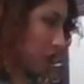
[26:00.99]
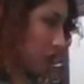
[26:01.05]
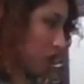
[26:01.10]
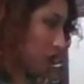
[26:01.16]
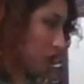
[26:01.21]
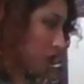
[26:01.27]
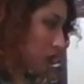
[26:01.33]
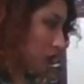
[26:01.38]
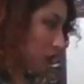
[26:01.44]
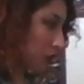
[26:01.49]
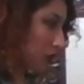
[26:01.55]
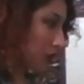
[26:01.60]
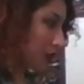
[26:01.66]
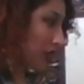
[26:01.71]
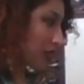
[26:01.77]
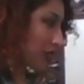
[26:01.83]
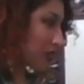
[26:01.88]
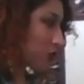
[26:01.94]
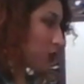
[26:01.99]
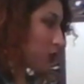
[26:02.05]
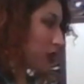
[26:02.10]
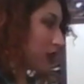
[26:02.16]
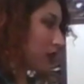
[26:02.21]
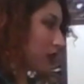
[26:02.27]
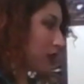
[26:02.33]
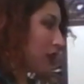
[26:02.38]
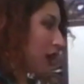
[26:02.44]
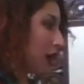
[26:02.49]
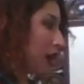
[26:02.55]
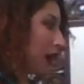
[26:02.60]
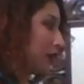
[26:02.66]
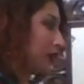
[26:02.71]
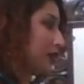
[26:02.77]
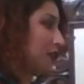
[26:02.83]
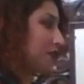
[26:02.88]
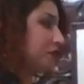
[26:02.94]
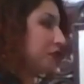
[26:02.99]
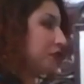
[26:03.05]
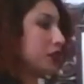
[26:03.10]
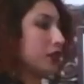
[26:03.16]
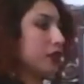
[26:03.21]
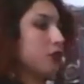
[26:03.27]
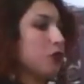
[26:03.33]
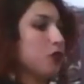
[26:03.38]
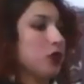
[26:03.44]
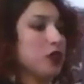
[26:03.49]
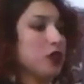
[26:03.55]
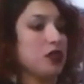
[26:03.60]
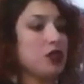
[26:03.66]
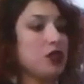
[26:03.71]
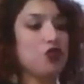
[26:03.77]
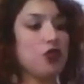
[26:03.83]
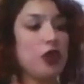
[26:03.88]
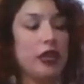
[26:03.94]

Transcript: to the culture. And that's what I definitely wanted to